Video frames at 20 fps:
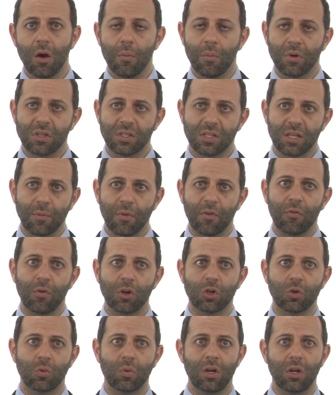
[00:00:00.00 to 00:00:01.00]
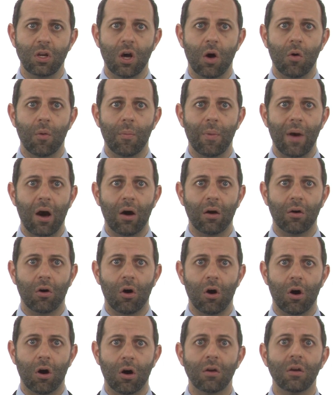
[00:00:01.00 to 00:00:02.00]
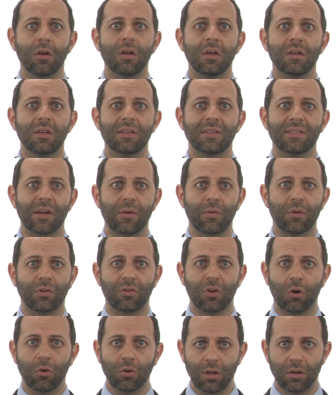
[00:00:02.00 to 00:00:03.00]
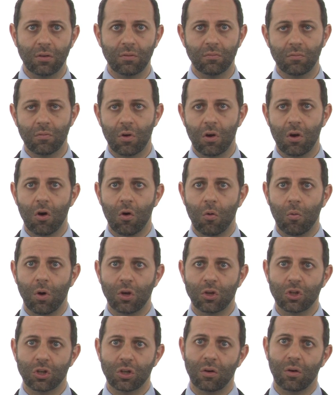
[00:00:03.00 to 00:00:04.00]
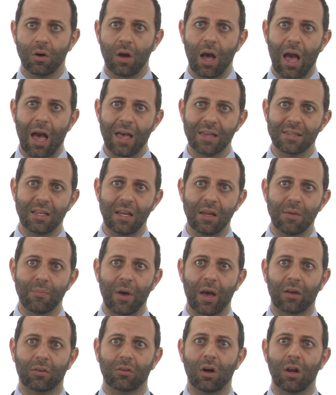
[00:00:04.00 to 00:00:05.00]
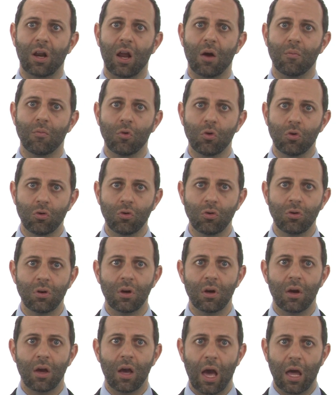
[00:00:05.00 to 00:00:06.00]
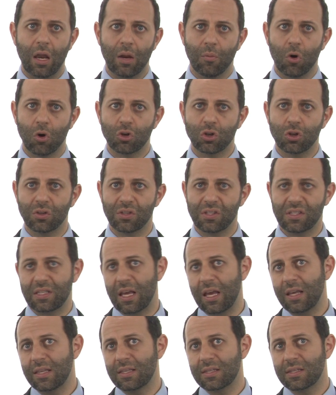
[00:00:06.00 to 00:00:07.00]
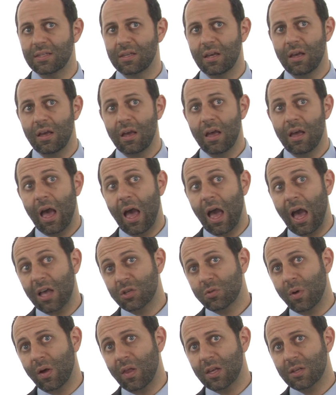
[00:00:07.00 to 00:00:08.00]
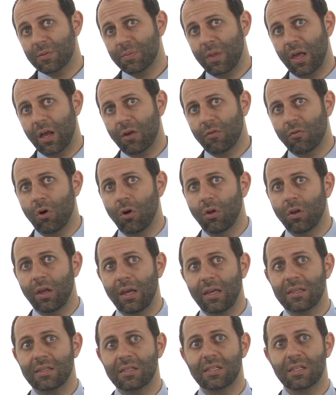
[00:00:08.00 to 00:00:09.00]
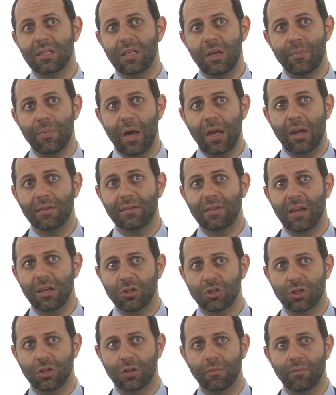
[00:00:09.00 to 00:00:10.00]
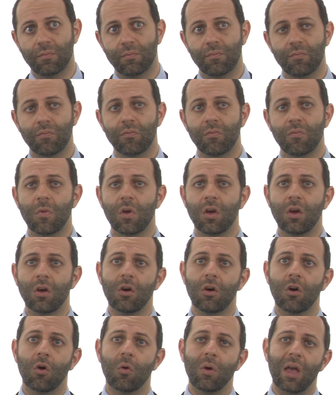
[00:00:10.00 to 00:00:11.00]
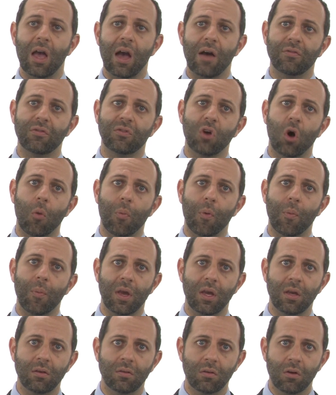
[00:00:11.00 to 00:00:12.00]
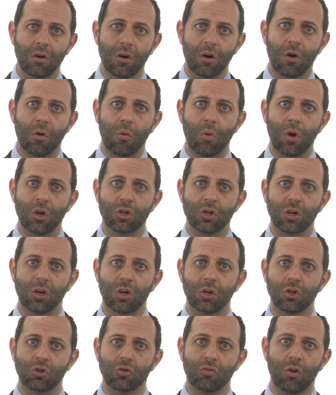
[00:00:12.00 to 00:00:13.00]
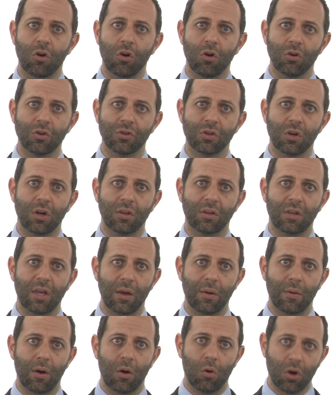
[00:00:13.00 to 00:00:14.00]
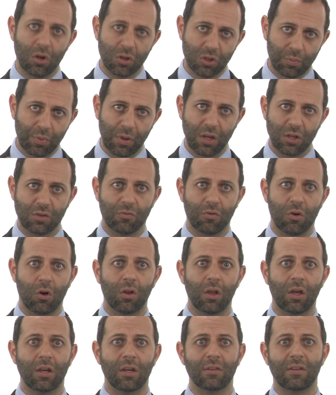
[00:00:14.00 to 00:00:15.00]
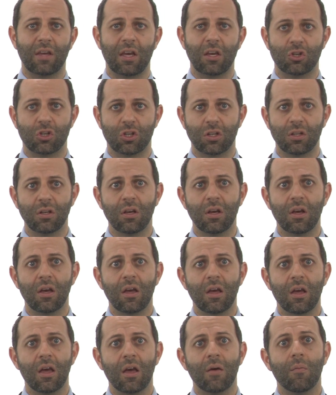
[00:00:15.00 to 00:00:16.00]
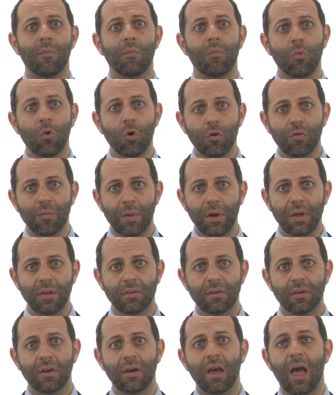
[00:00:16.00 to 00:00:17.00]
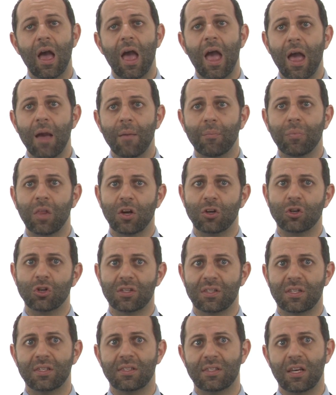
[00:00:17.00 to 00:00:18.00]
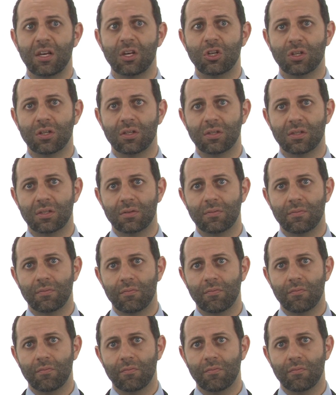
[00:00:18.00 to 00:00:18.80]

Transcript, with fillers: but some of which we know about are serotonin, which has an impact on our mood and emotional states, as well as playing a role in sleep and attention. We have dopamine, which controls and uh, also plays a role in attention, movement, and pleasure sensations.